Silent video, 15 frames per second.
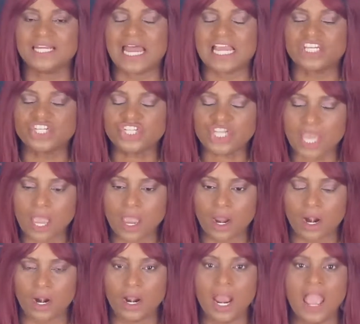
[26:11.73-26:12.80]
I
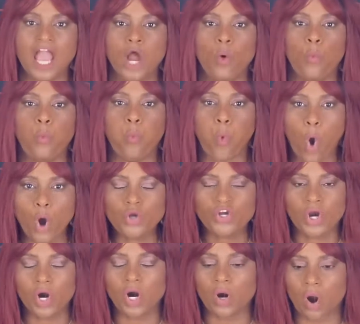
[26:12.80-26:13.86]
share woke
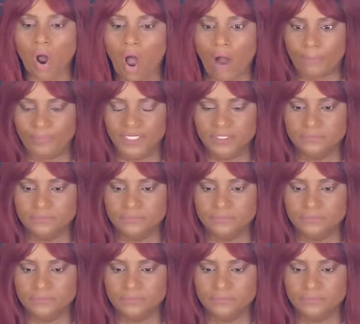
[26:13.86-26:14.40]
her up,